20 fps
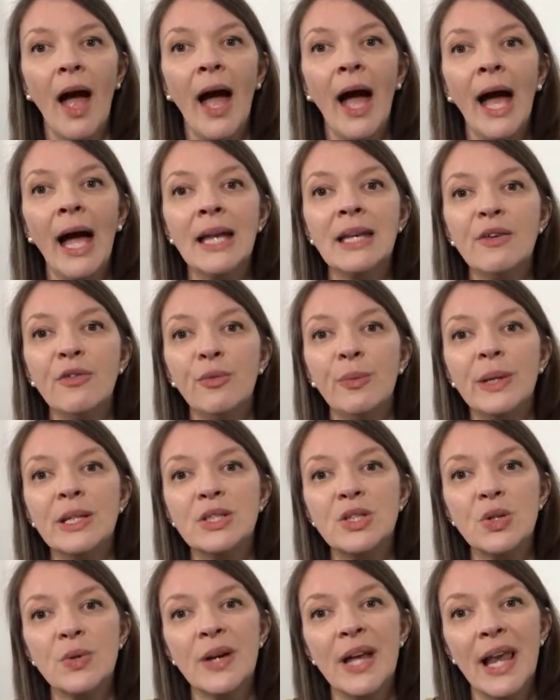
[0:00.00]
And if we
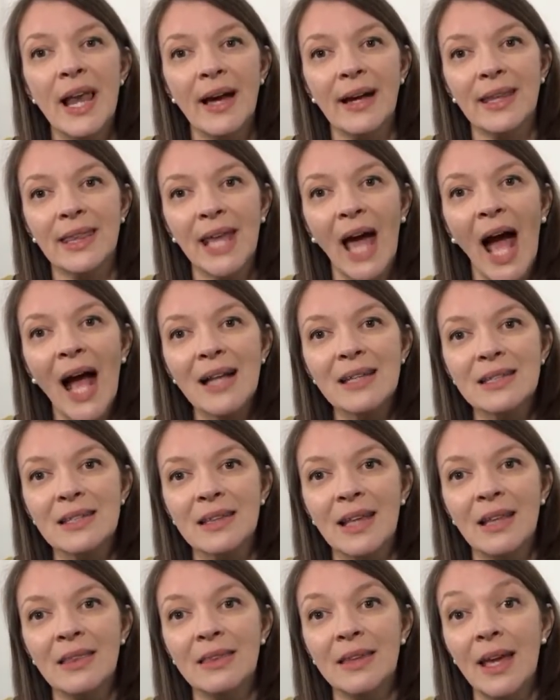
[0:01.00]
do it like that,
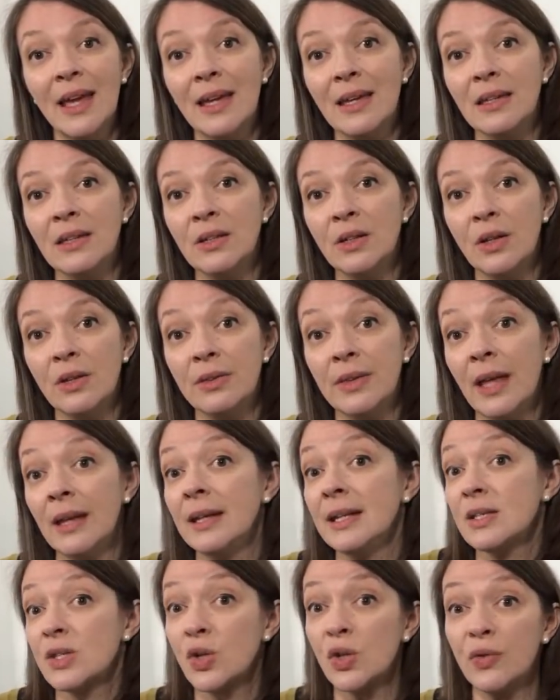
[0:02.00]
then then
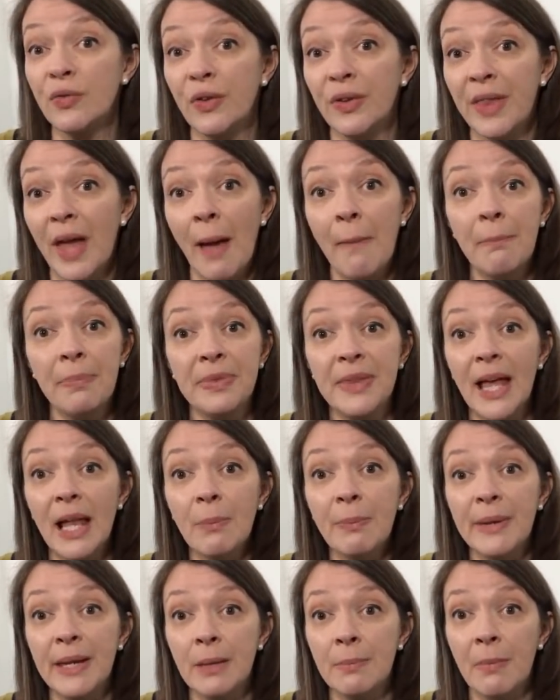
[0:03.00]
it's good for them. They'll
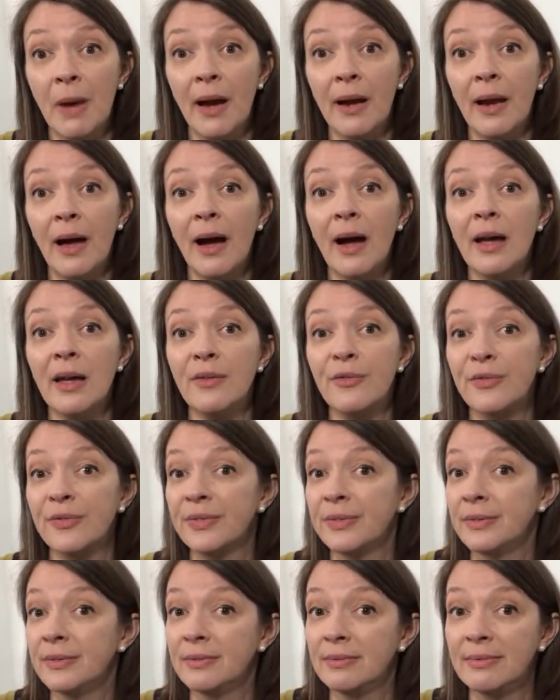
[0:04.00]
be in my life.
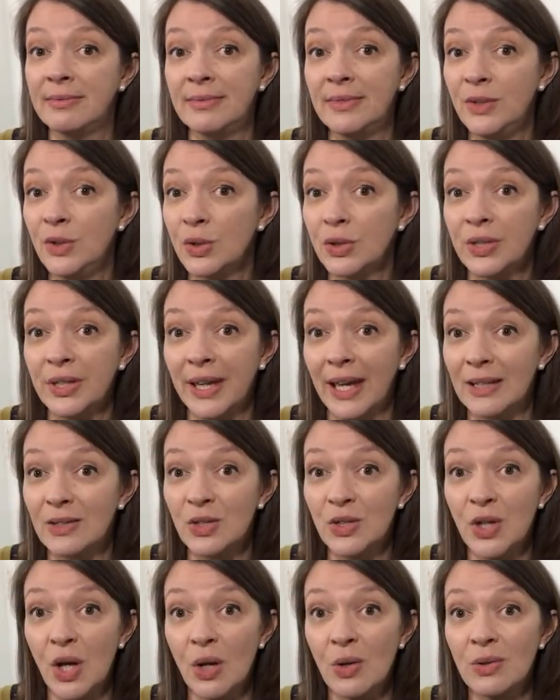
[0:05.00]
You can get to
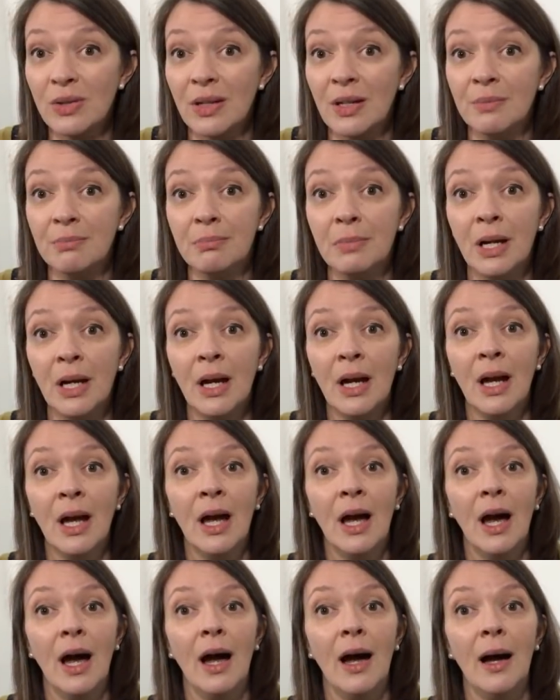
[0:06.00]
know them.
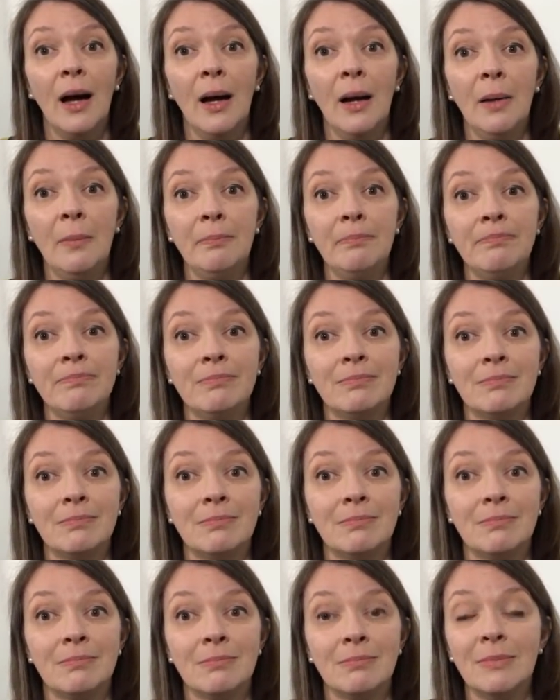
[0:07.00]
Why
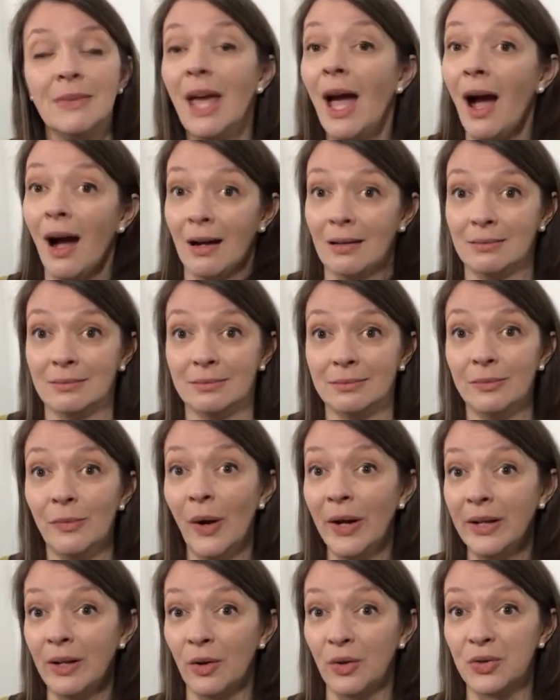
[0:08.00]

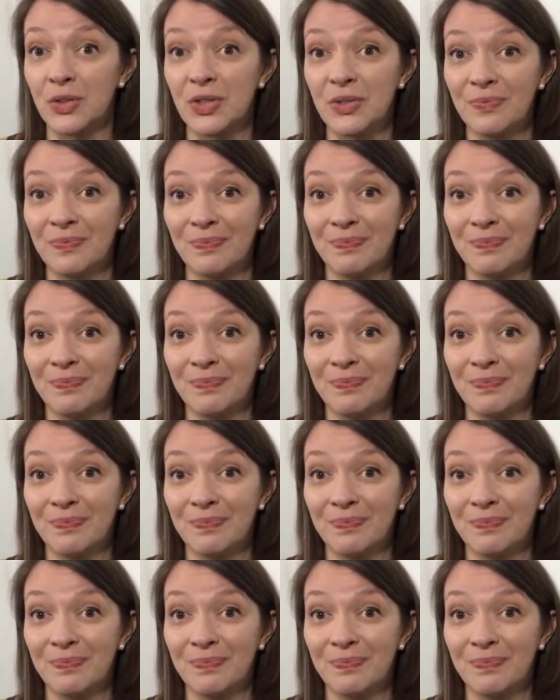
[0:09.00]
not?